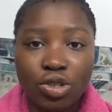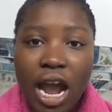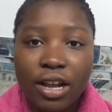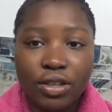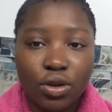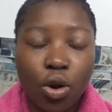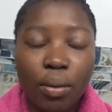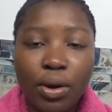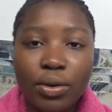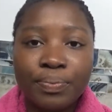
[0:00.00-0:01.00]
drier than
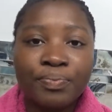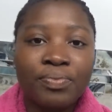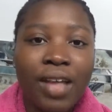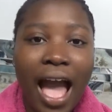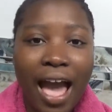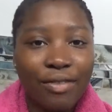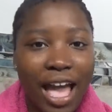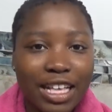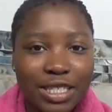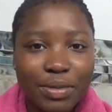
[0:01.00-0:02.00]
normal. I have
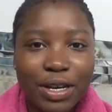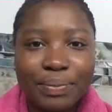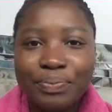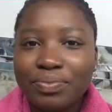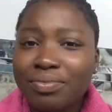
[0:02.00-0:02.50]
eczema